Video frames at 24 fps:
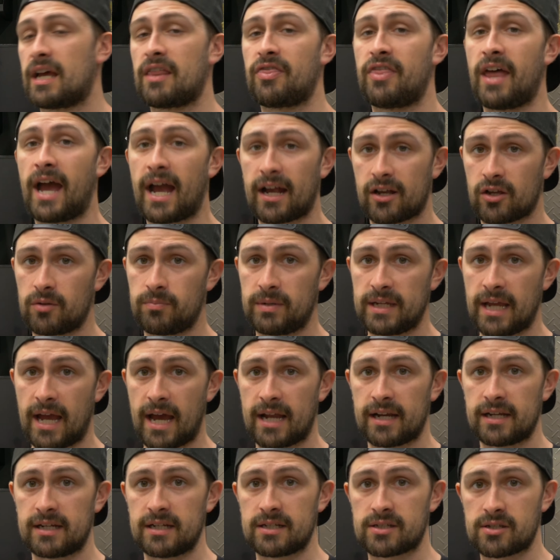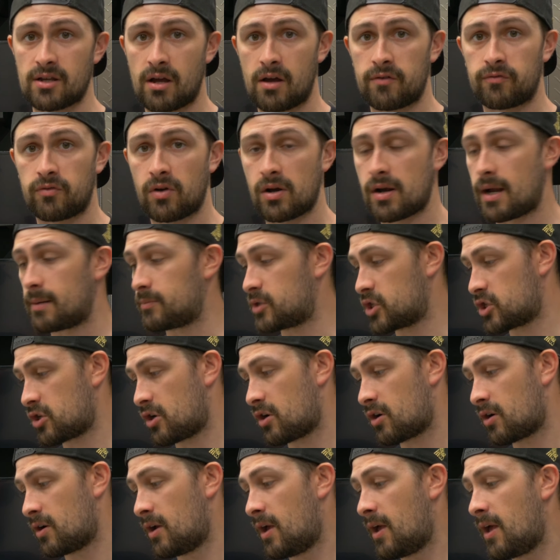that could be added in software, I'm
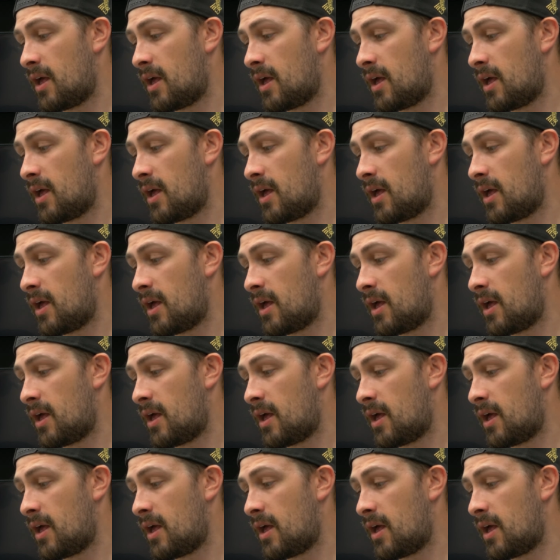sure.